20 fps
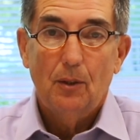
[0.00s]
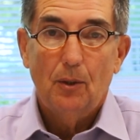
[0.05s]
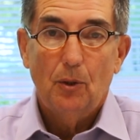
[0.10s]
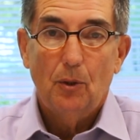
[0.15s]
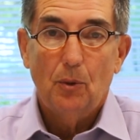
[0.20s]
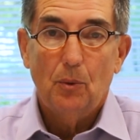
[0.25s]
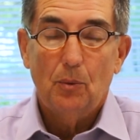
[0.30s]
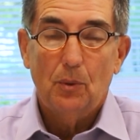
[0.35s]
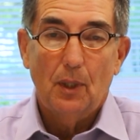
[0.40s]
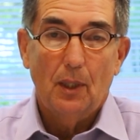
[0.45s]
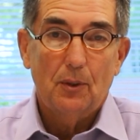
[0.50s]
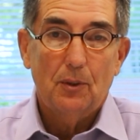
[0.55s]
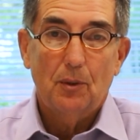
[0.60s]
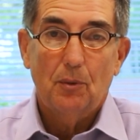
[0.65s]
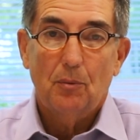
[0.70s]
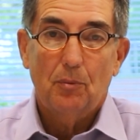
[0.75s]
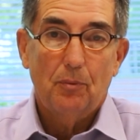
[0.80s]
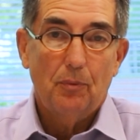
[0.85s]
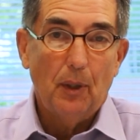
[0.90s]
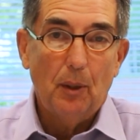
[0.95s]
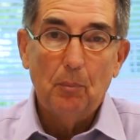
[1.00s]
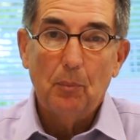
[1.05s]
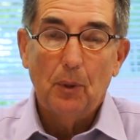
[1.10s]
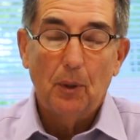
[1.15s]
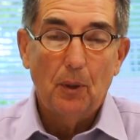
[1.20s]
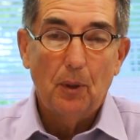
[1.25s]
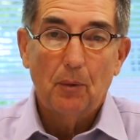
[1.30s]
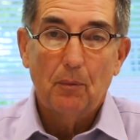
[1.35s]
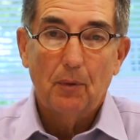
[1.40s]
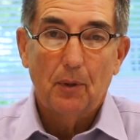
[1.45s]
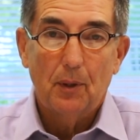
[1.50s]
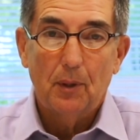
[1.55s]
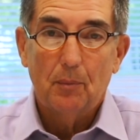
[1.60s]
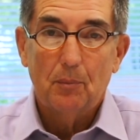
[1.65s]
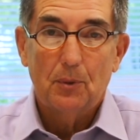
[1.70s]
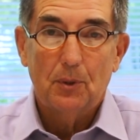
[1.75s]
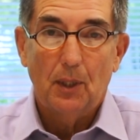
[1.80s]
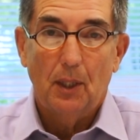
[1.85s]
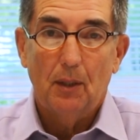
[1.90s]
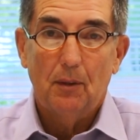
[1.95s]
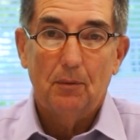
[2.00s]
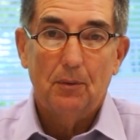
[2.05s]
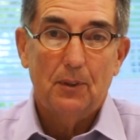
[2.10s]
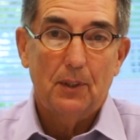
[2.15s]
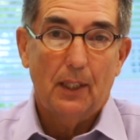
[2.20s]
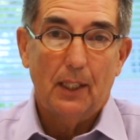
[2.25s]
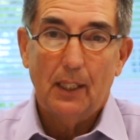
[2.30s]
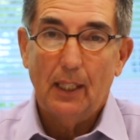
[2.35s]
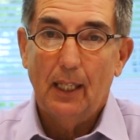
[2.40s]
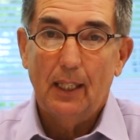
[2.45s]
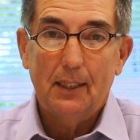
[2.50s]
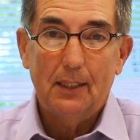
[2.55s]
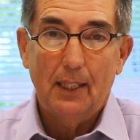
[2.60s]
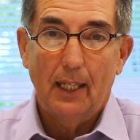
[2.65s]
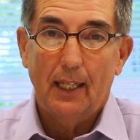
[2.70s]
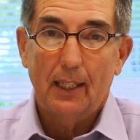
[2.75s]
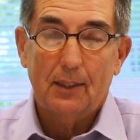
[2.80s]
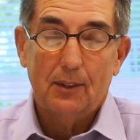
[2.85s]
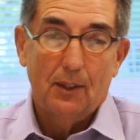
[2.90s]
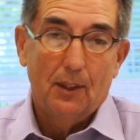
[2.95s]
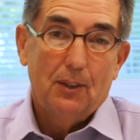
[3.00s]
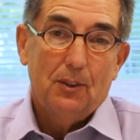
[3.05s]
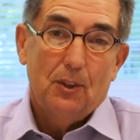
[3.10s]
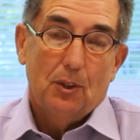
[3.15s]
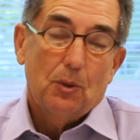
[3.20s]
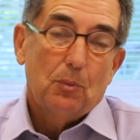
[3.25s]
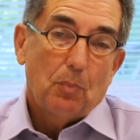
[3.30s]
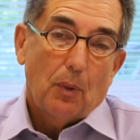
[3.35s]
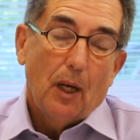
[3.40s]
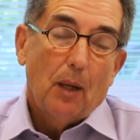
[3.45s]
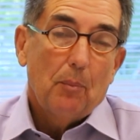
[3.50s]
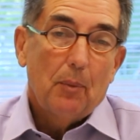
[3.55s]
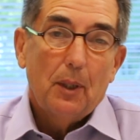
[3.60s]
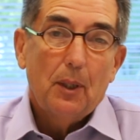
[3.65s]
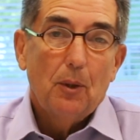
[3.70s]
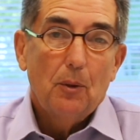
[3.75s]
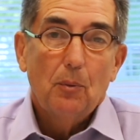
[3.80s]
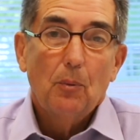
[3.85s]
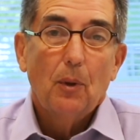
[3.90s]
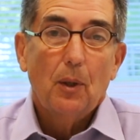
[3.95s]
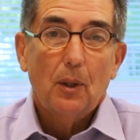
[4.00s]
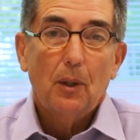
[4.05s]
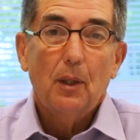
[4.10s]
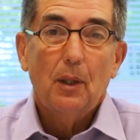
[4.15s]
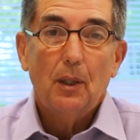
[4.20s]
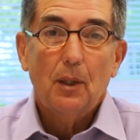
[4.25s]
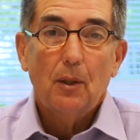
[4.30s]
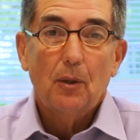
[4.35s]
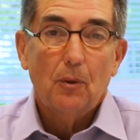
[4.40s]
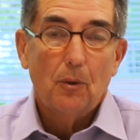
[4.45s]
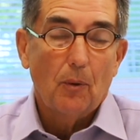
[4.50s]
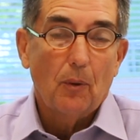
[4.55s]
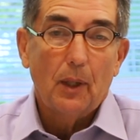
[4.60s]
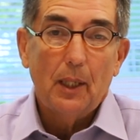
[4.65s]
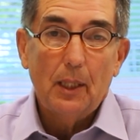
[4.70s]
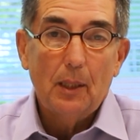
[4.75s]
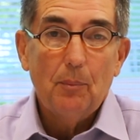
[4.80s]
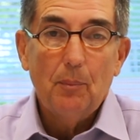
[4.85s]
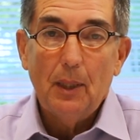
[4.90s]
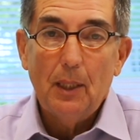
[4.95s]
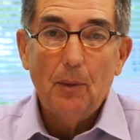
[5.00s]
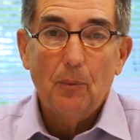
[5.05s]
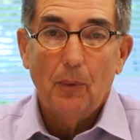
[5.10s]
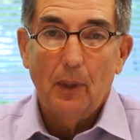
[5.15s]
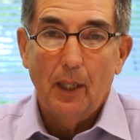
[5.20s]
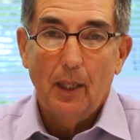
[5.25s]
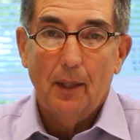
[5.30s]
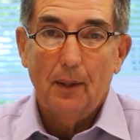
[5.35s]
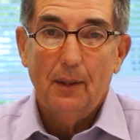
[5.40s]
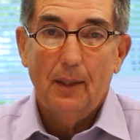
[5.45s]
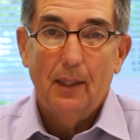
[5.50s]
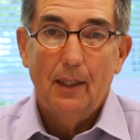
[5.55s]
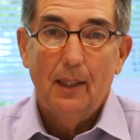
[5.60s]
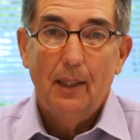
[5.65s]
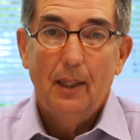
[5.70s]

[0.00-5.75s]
who doesn't fumble over themselves that contacts us is probably who we're going to agree to meet with.